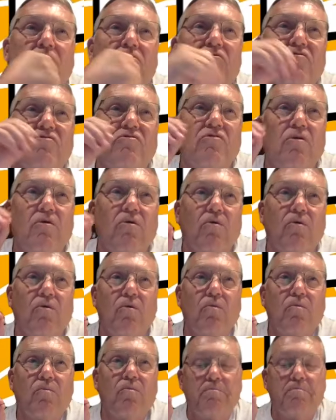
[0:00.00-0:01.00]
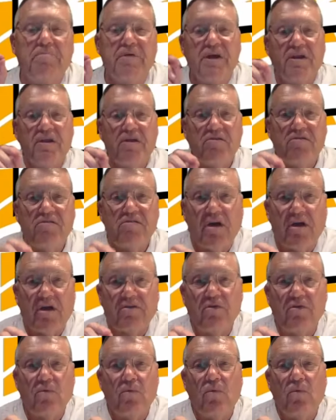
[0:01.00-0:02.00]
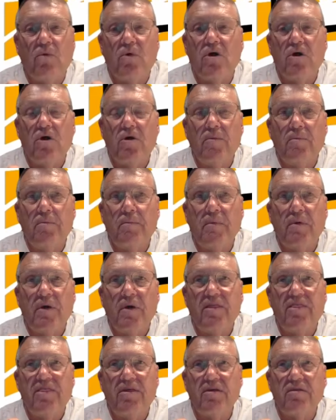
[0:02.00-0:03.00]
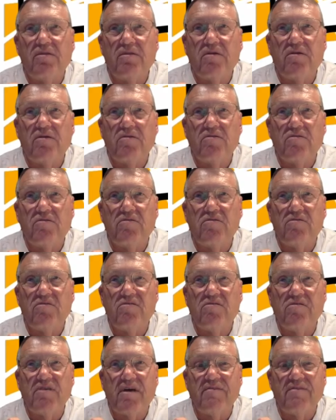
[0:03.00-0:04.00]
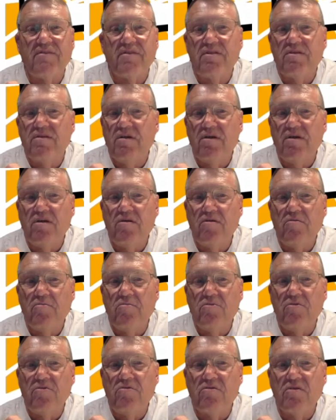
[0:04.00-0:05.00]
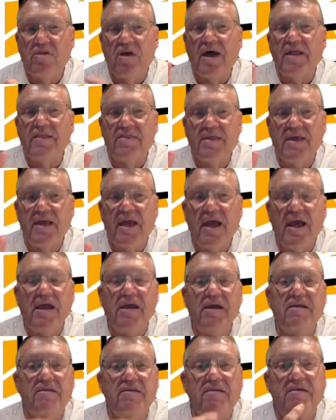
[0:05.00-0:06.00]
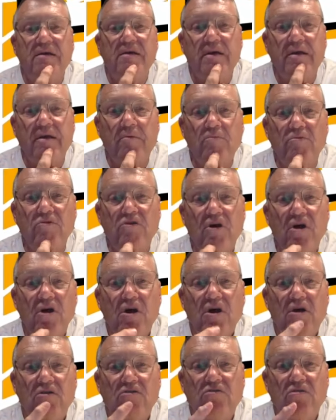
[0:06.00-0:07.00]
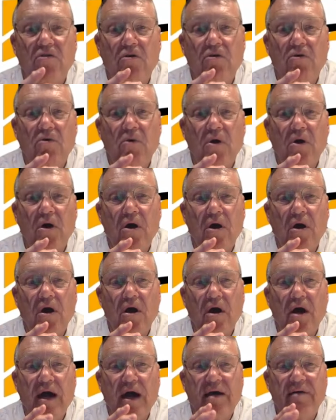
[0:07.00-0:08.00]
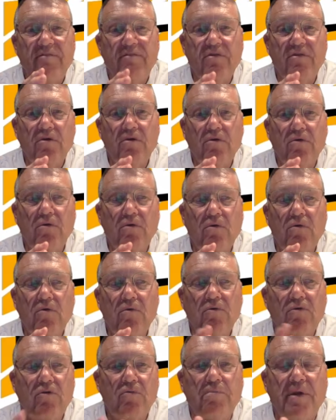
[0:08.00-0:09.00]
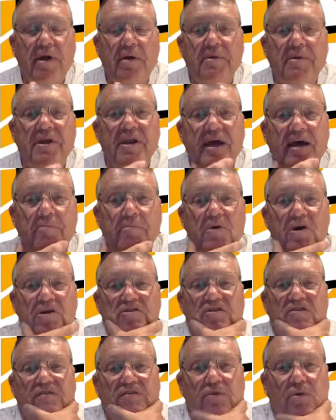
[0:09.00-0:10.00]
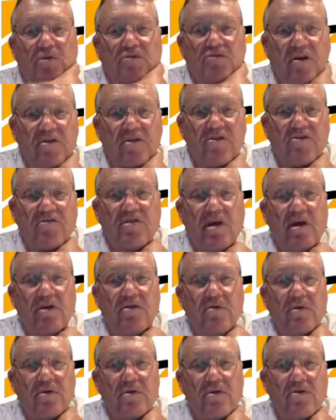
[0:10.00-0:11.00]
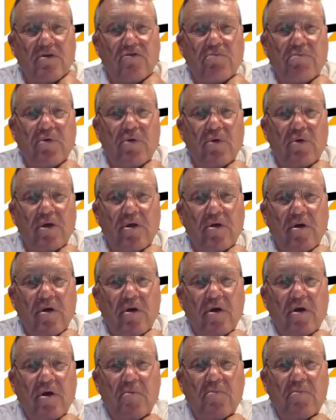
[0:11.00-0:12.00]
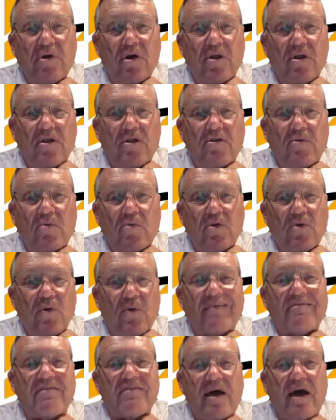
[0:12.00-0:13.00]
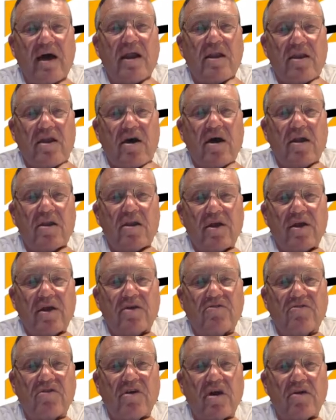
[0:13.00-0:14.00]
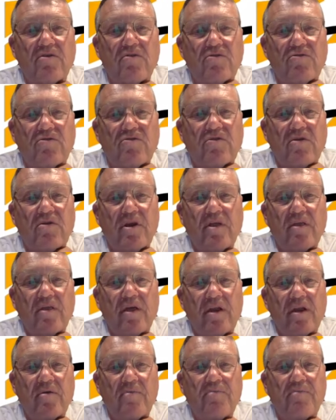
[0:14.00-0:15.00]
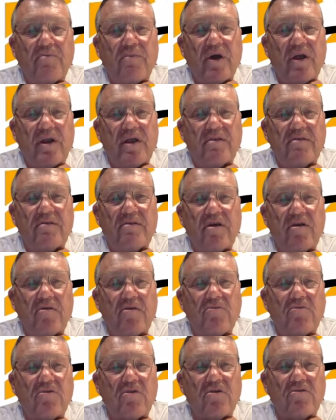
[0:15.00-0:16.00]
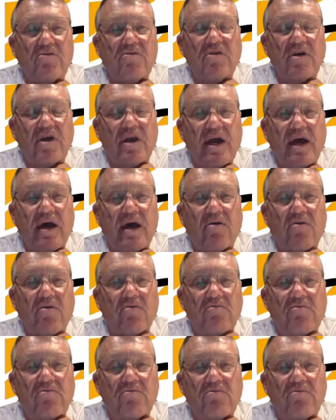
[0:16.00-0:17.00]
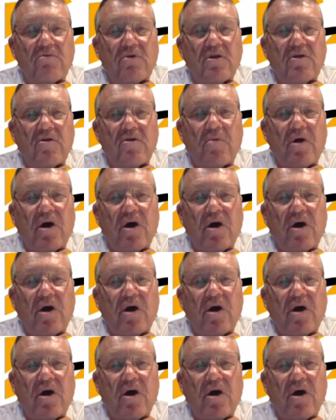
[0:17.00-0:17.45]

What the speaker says: so being in Section 1, I think there's 7 teams, not the 8 teams. So have you probably didn't have much influence on the schedule at this point, but you have a lot of non-league schedules. Is there any teams that stick out in your